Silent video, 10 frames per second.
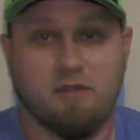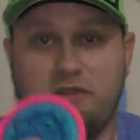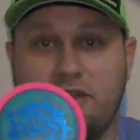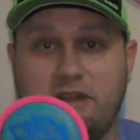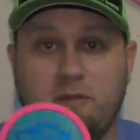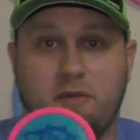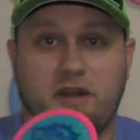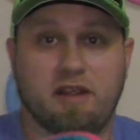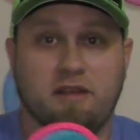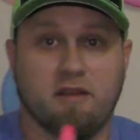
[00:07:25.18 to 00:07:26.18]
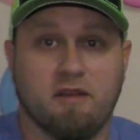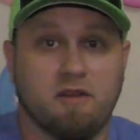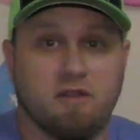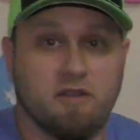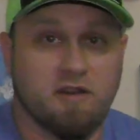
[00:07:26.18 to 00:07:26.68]
you got your Mini,
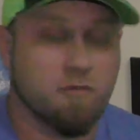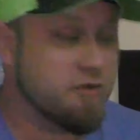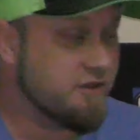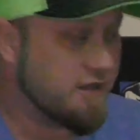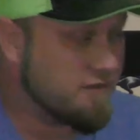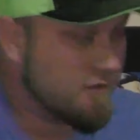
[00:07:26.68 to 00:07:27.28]
you need to put that